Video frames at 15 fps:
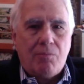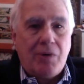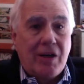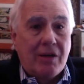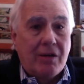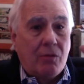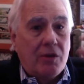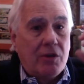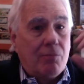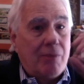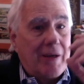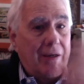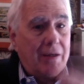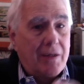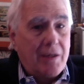But when
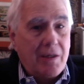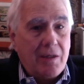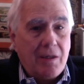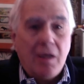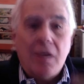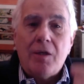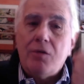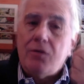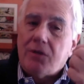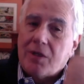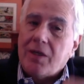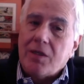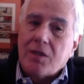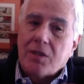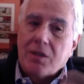you bite in,
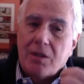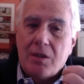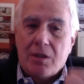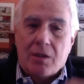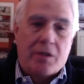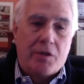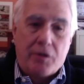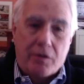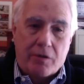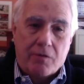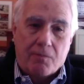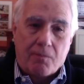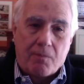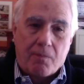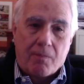you taste the
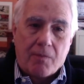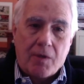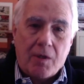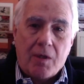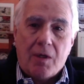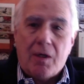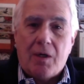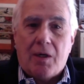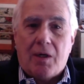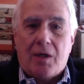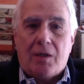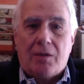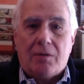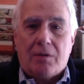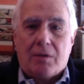onion.
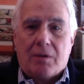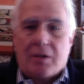Uh,